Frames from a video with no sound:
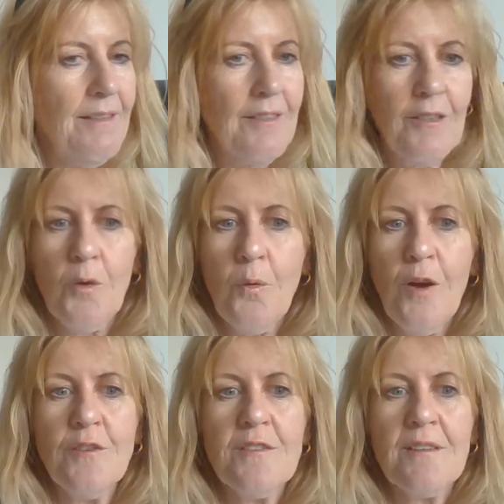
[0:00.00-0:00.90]
the
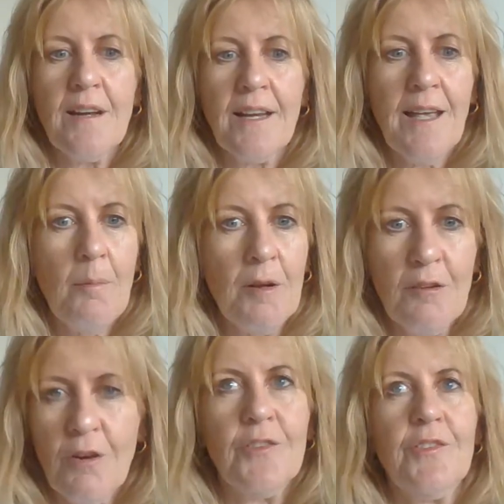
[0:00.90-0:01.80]
quotes that I come
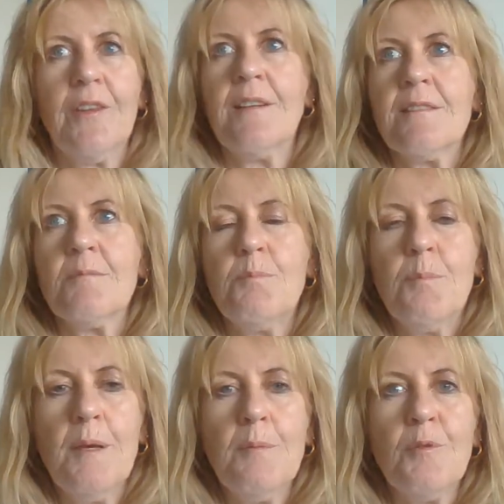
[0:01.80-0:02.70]
across, and it's
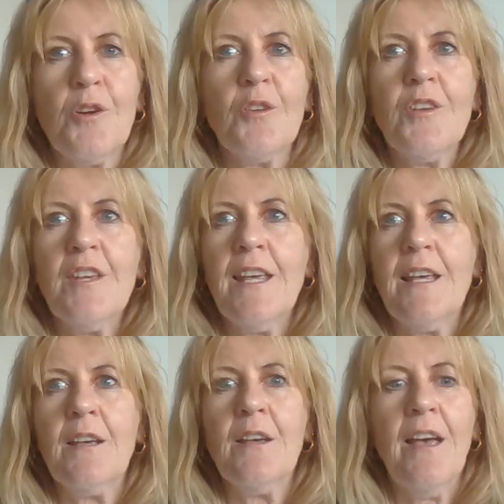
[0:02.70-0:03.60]
people don't
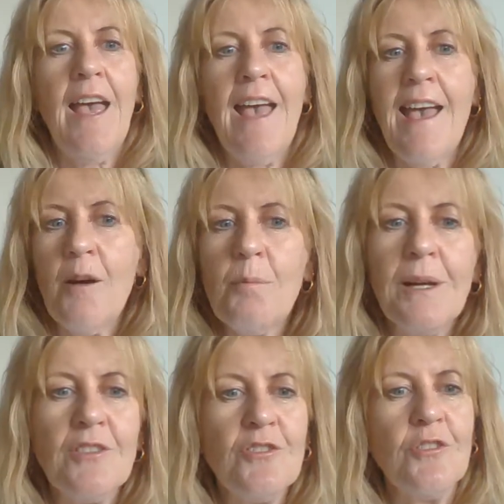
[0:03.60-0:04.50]
care how
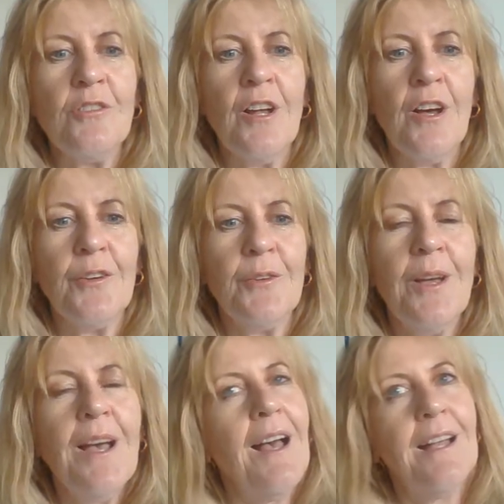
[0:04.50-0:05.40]
much you know
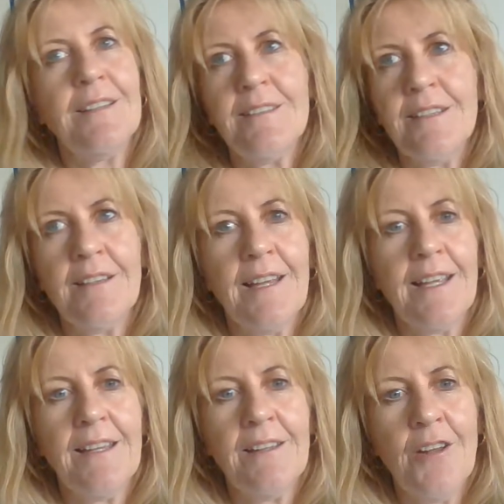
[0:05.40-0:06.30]
until they
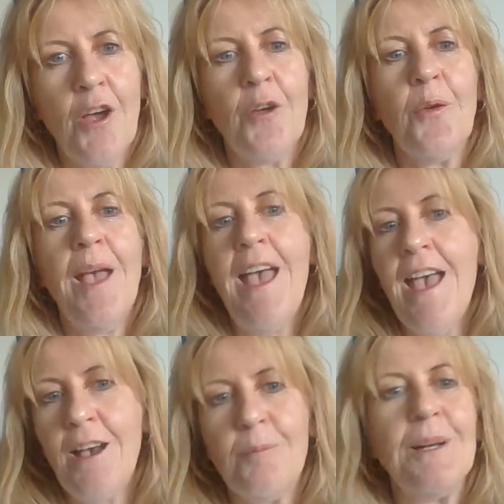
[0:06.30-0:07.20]
know
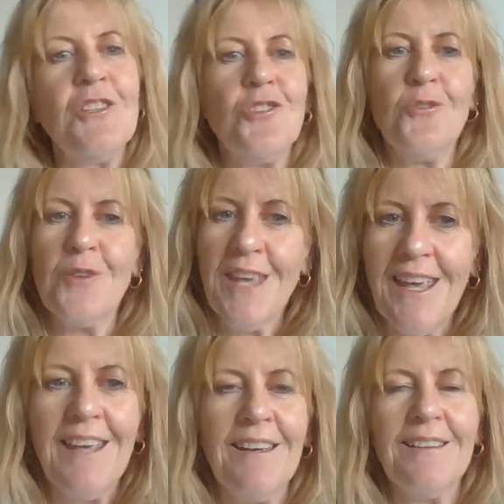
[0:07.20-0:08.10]
how much you
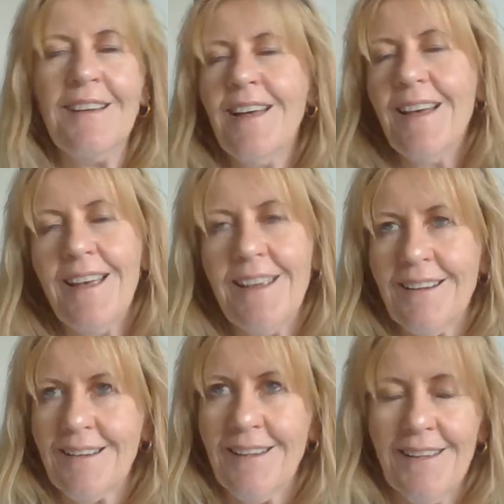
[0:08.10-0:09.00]
care. And
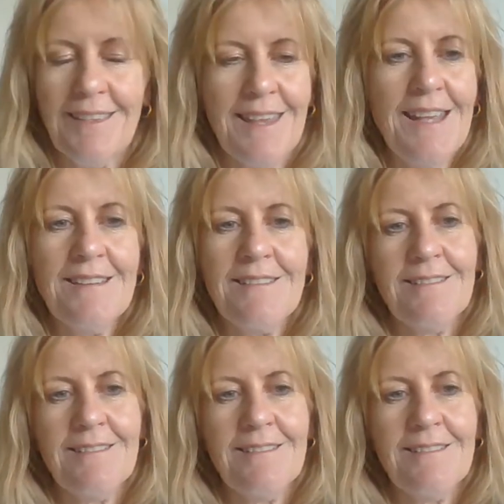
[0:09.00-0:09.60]
I think that